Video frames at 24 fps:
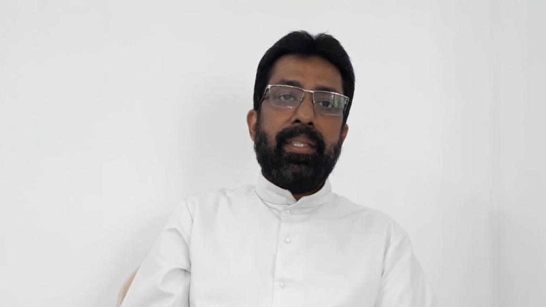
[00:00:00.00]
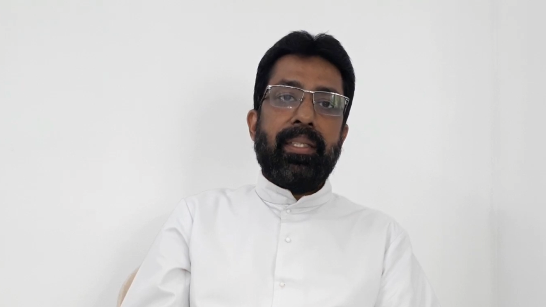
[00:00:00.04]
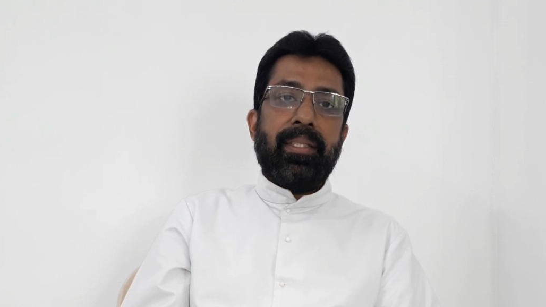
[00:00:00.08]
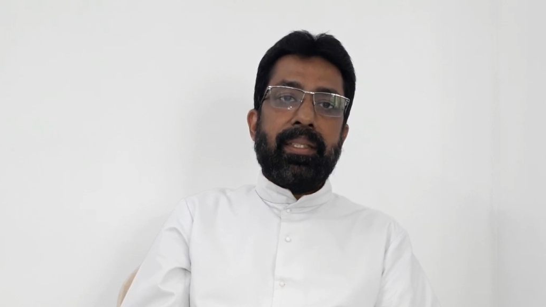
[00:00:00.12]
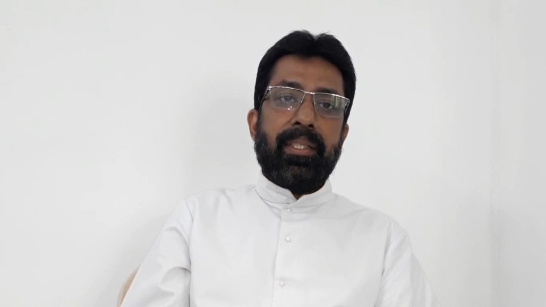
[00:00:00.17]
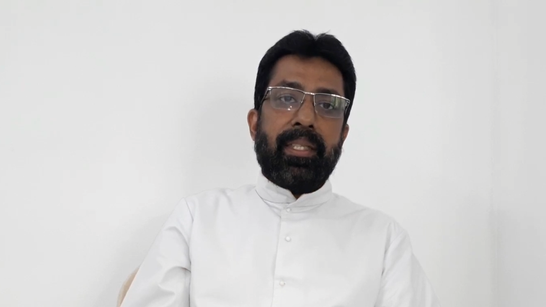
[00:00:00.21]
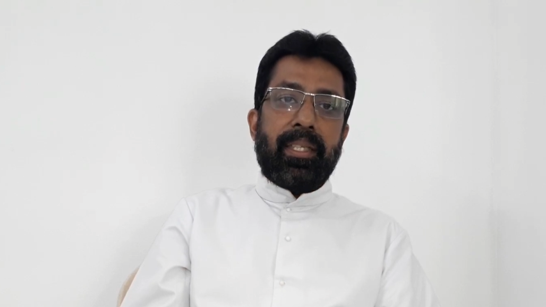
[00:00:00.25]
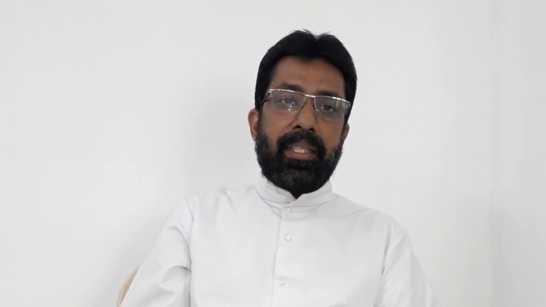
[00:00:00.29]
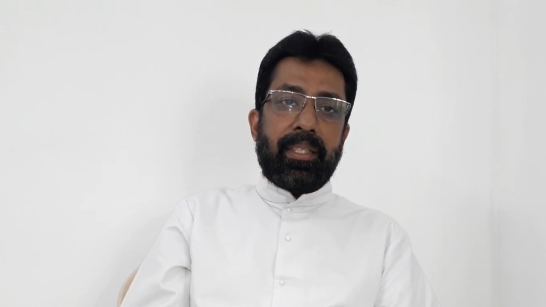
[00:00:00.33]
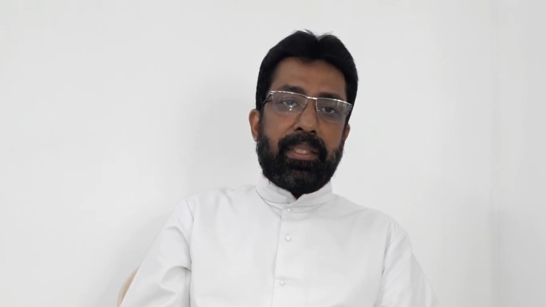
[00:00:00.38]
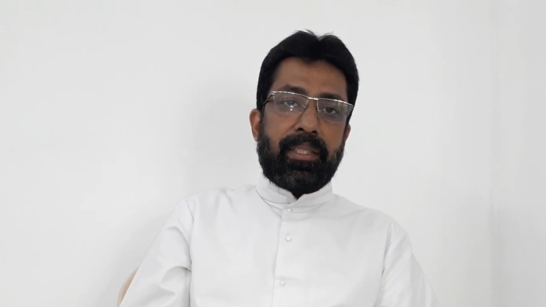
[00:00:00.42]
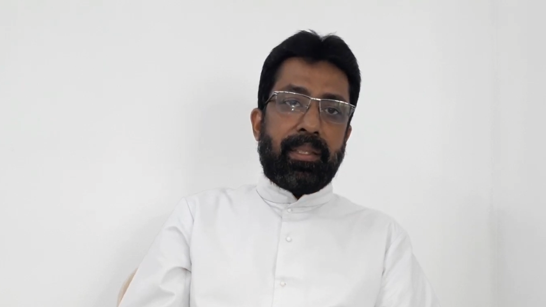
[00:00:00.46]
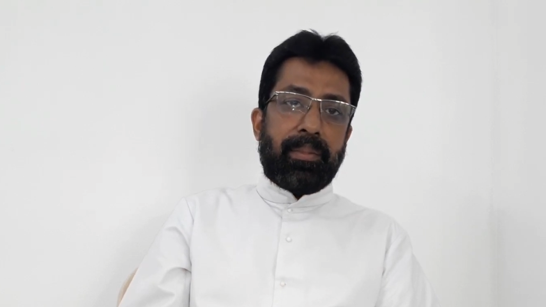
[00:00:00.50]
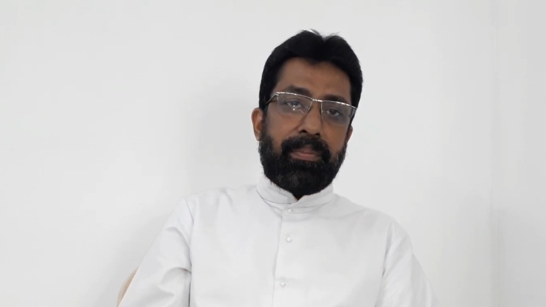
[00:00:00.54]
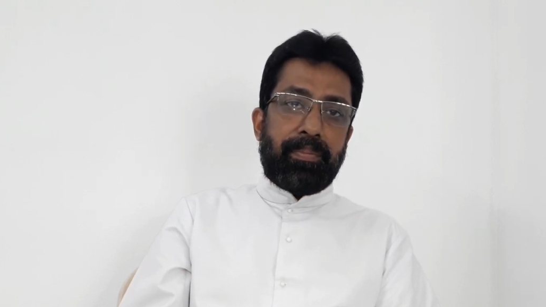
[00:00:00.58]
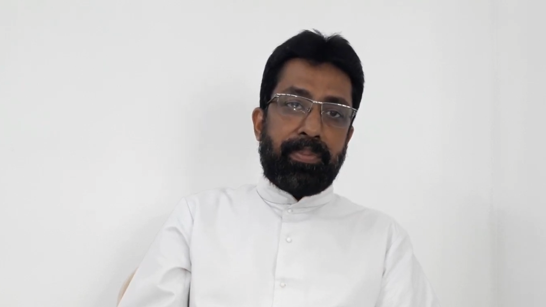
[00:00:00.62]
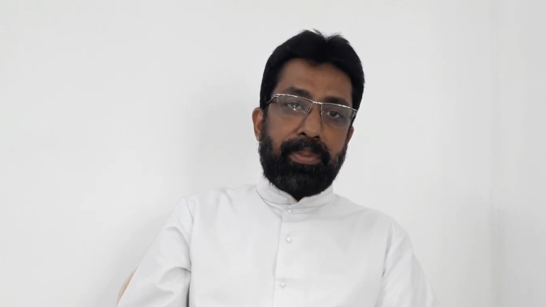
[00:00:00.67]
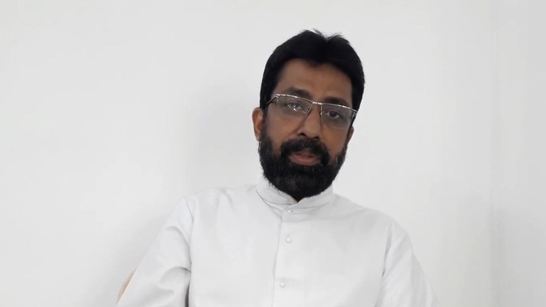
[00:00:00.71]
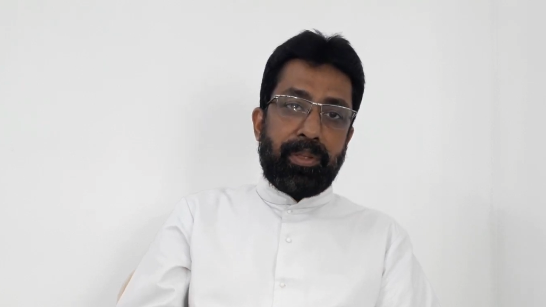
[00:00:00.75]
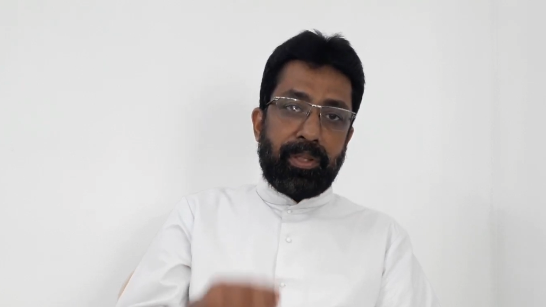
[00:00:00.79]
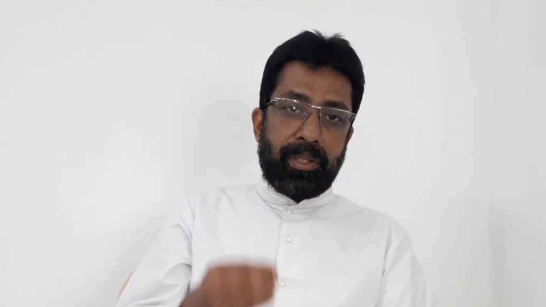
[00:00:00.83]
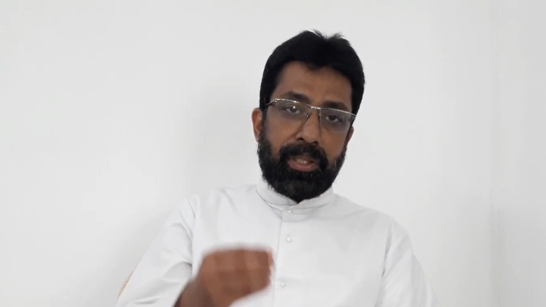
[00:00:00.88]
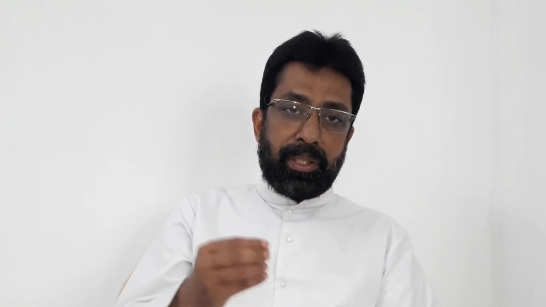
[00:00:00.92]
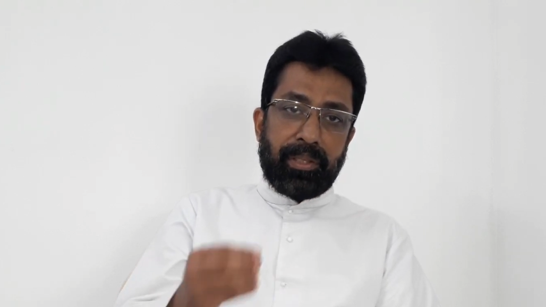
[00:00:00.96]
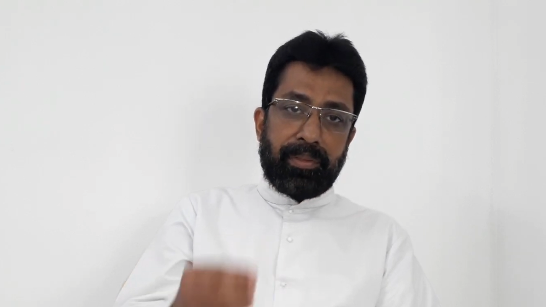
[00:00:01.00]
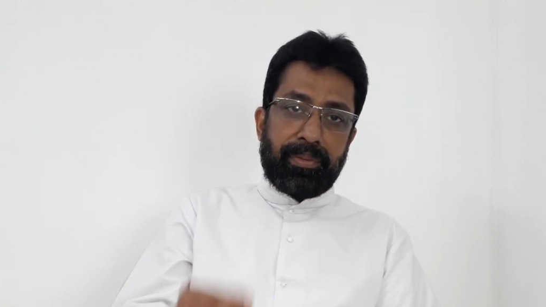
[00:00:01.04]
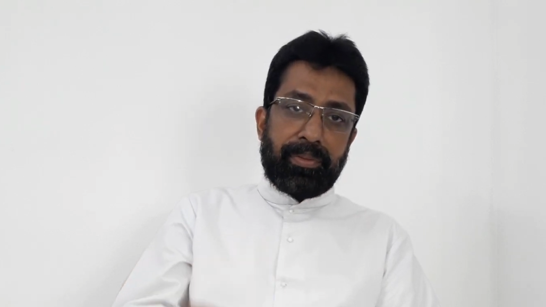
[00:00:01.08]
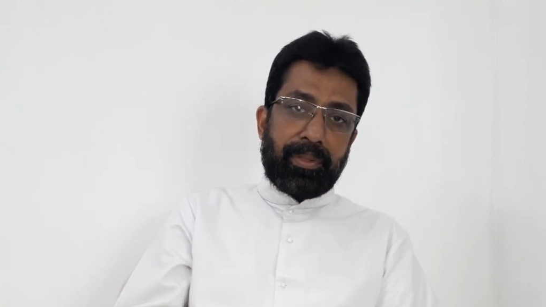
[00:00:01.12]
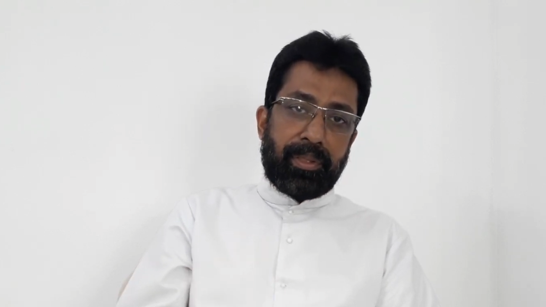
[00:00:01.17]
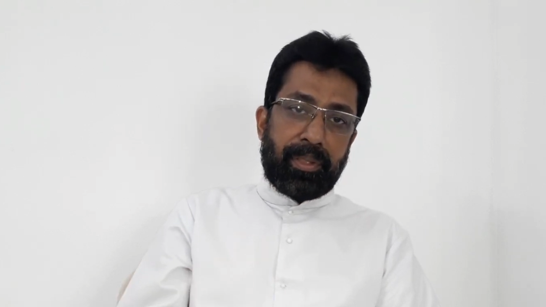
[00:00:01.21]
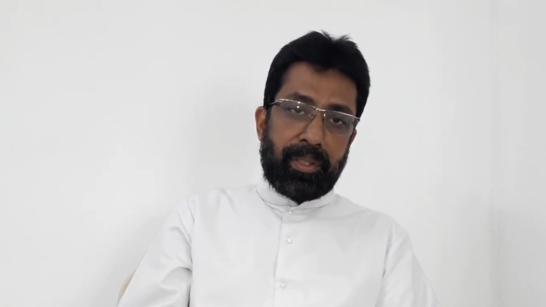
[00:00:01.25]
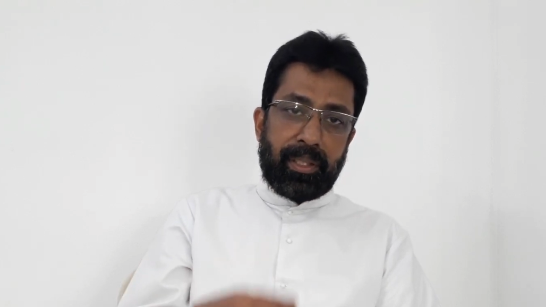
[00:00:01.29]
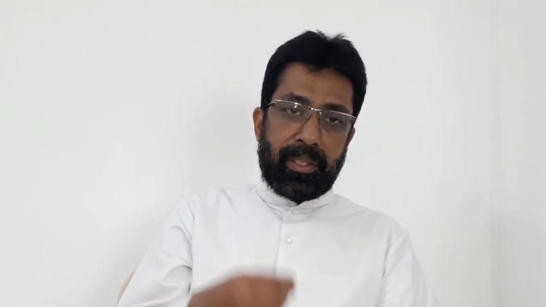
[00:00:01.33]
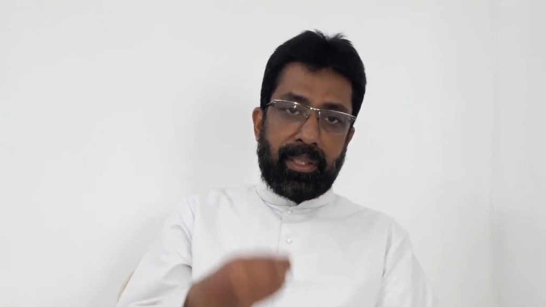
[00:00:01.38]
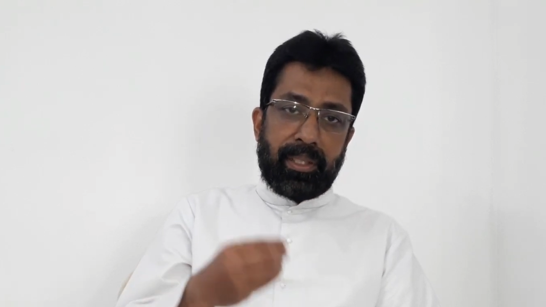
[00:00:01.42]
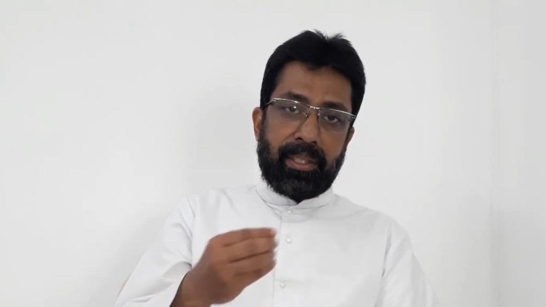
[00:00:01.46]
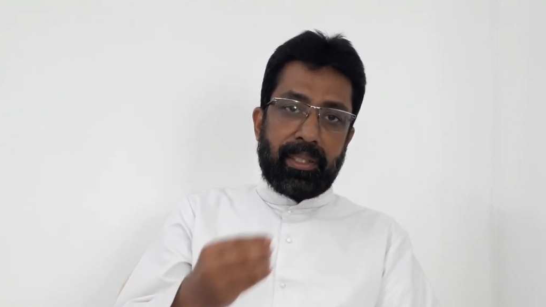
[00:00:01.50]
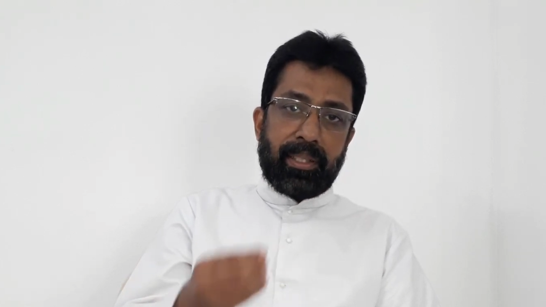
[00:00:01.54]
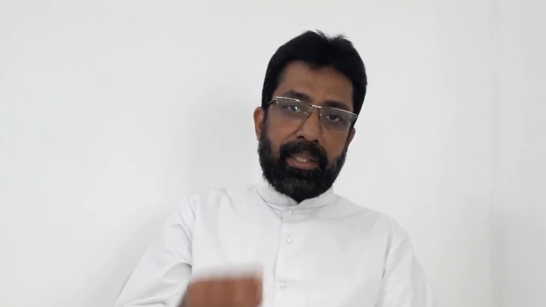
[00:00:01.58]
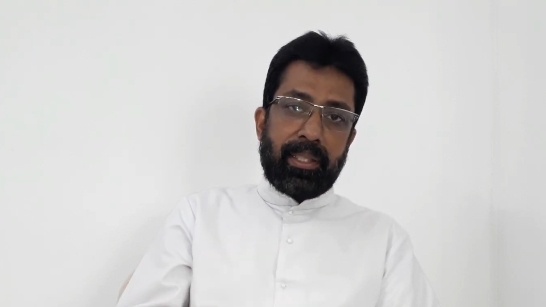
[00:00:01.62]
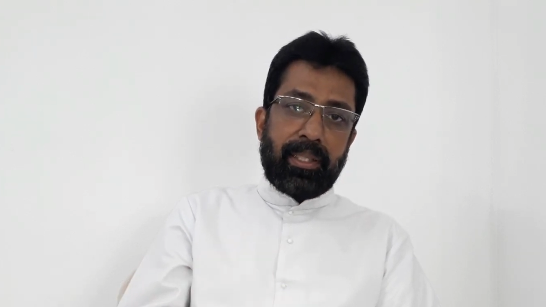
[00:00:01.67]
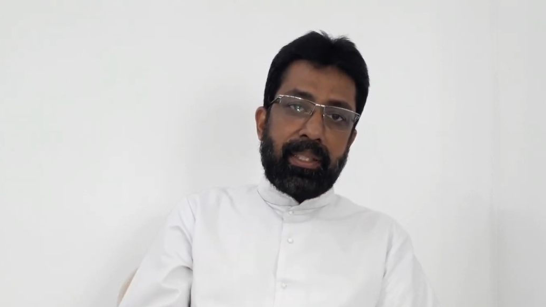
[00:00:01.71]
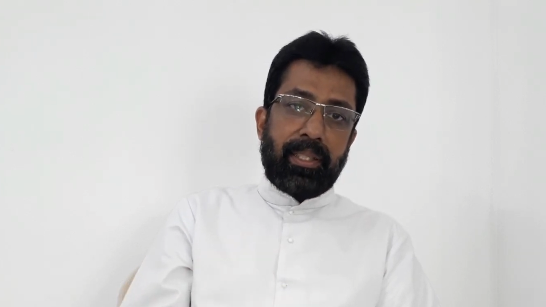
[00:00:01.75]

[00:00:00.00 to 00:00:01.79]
There is a beautiful